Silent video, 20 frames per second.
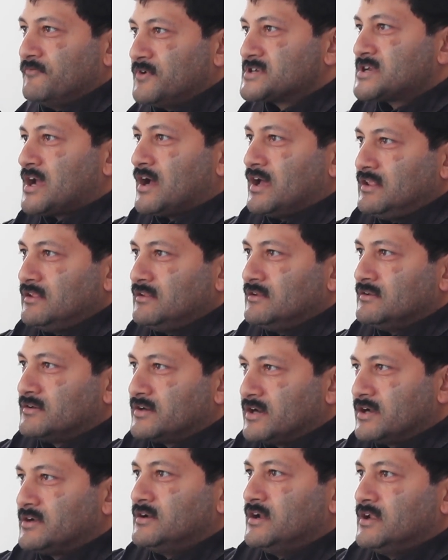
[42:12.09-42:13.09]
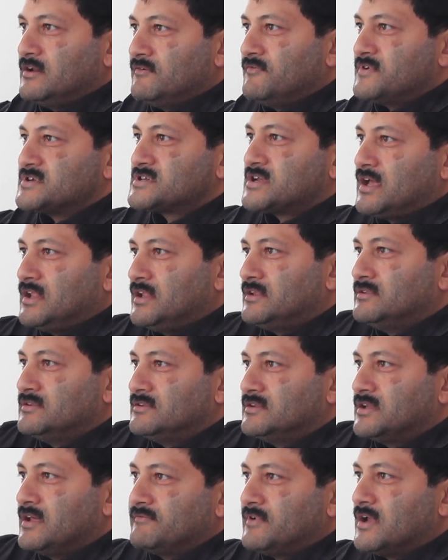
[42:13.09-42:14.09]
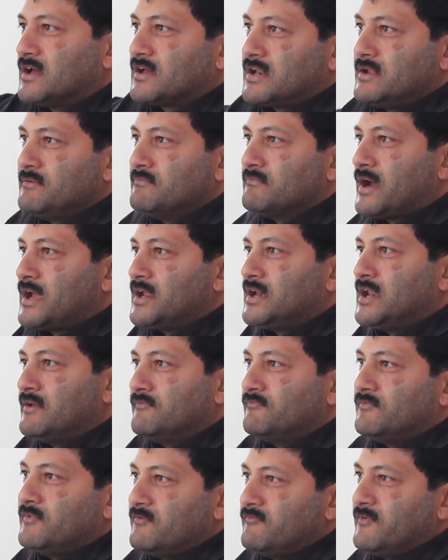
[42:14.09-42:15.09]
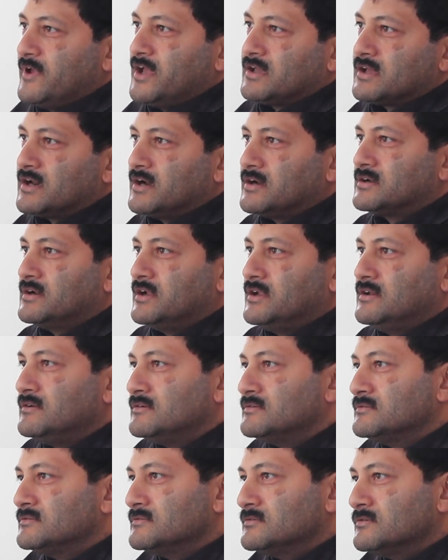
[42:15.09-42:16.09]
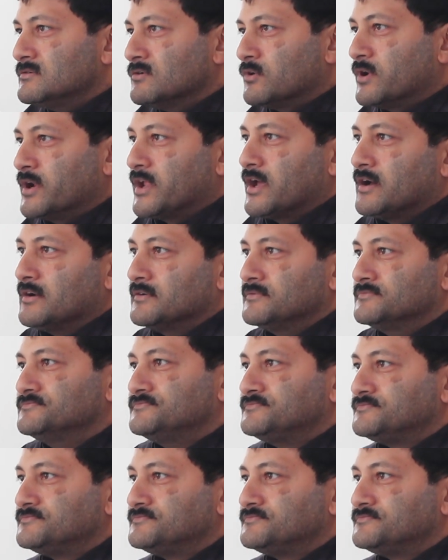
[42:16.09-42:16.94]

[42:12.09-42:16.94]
Vishal, written in Vishal in Devanagari, my name Vivek, written in Odia.